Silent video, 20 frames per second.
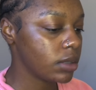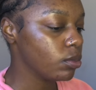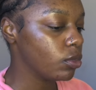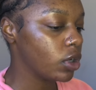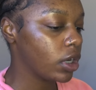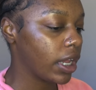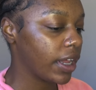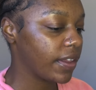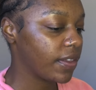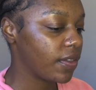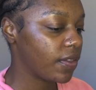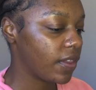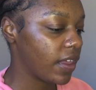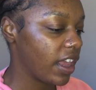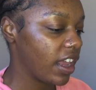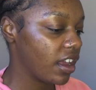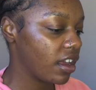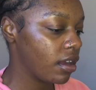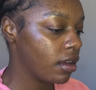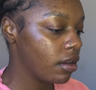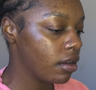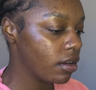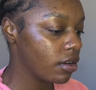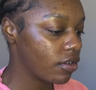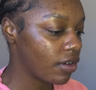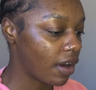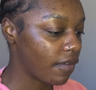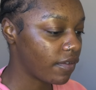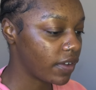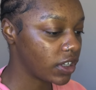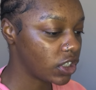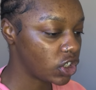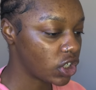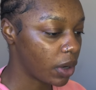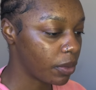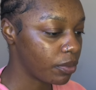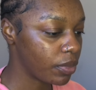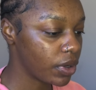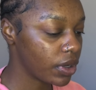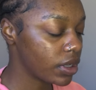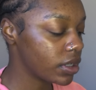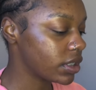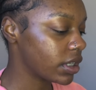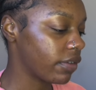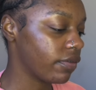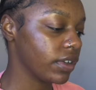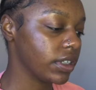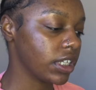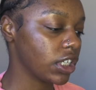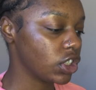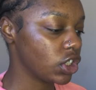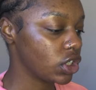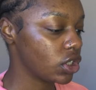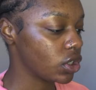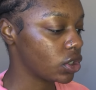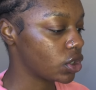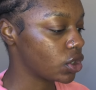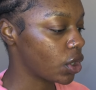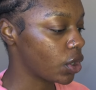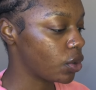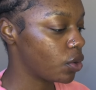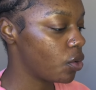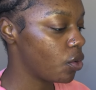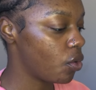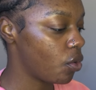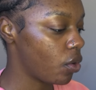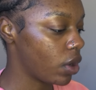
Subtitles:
more like thick graphic jumpers. I think they just look so cool,